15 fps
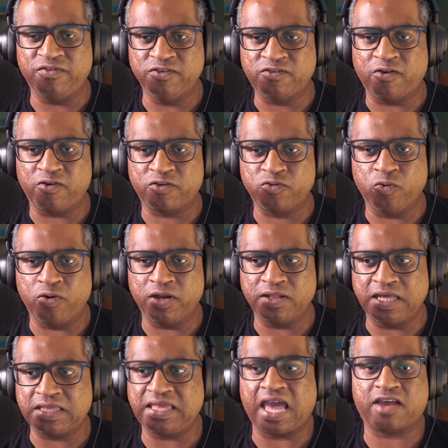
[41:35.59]
if you start
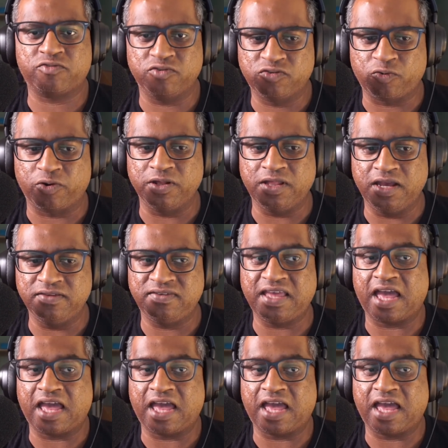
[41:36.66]
ignoring like the actual storylines,